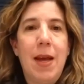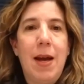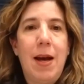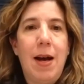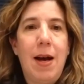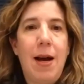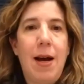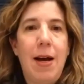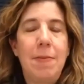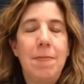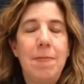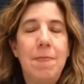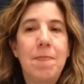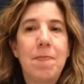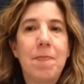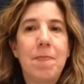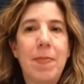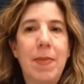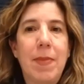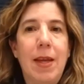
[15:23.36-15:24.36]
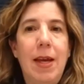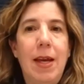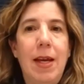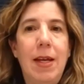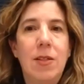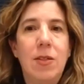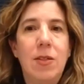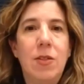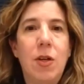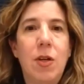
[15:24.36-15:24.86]
And
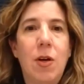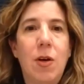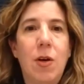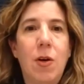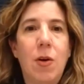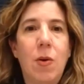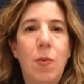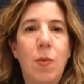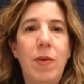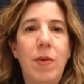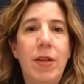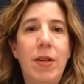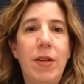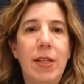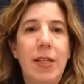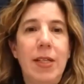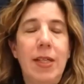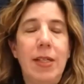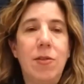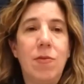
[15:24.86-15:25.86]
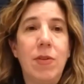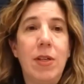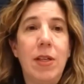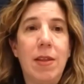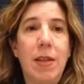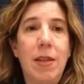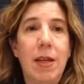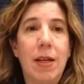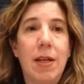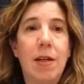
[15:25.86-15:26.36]
so we really need to
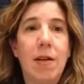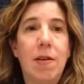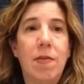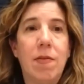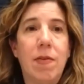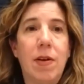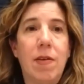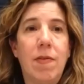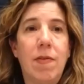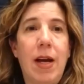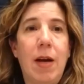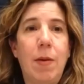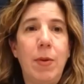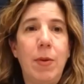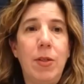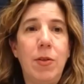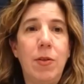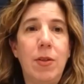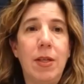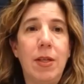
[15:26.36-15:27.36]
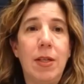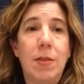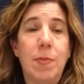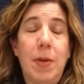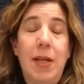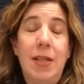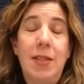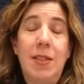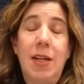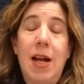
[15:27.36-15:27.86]
rethink of how we do things,
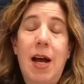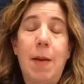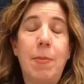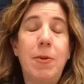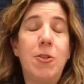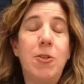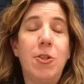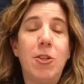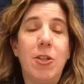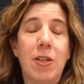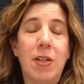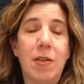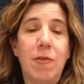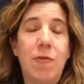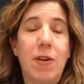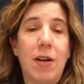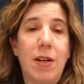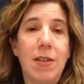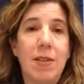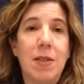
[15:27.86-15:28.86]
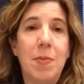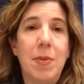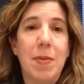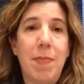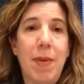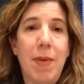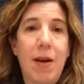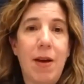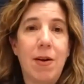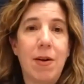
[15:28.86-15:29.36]
but it's an opportunity for us to be
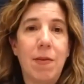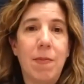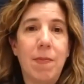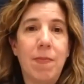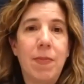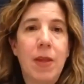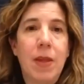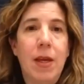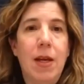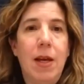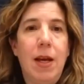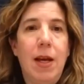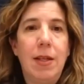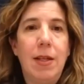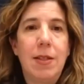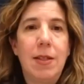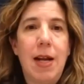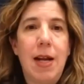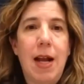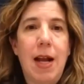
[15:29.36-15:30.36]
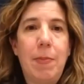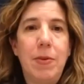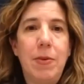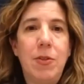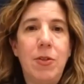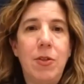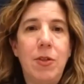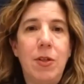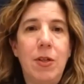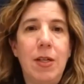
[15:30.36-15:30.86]
better. And it's an
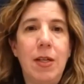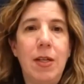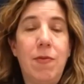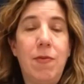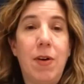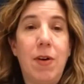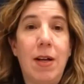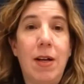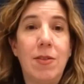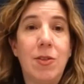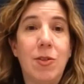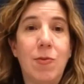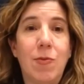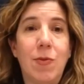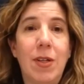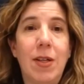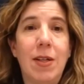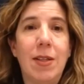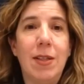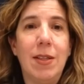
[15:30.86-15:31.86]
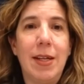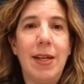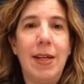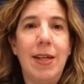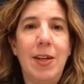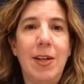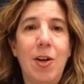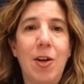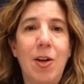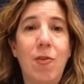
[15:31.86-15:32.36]
opportunity for us to
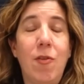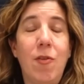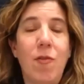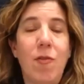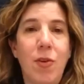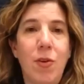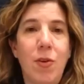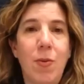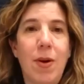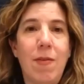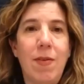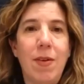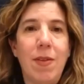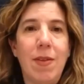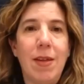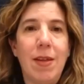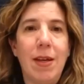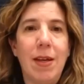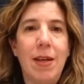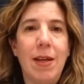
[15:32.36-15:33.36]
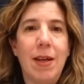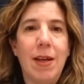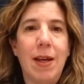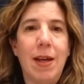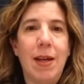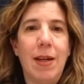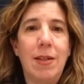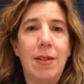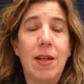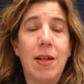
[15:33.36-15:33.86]
really, you know, review everything
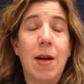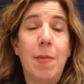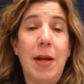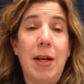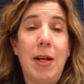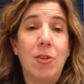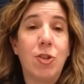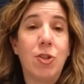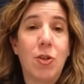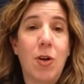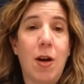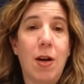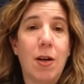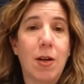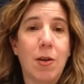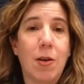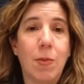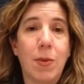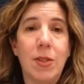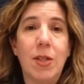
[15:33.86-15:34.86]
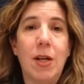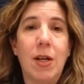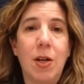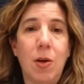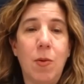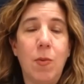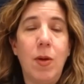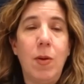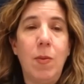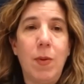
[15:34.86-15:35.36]
and come out stronger, which I
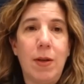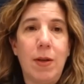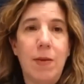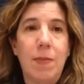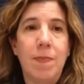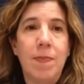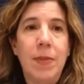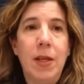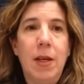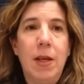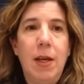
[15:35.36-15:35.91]
know we will.